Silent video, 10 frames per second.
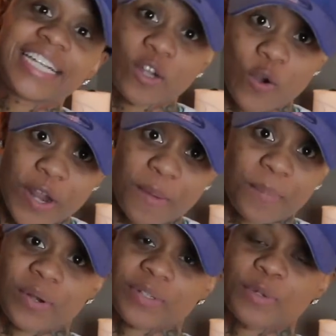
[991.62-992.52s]
ignore that
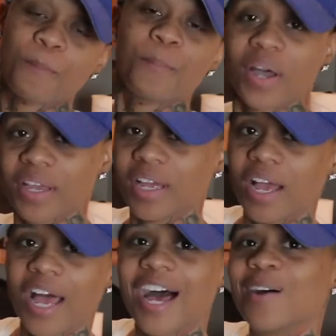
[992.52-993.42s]
person. But
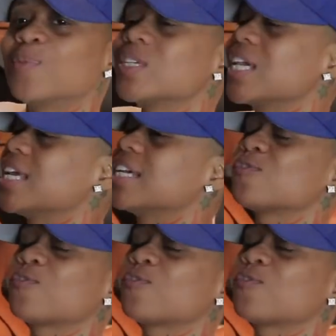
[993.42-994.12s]
yeah. I'm saying as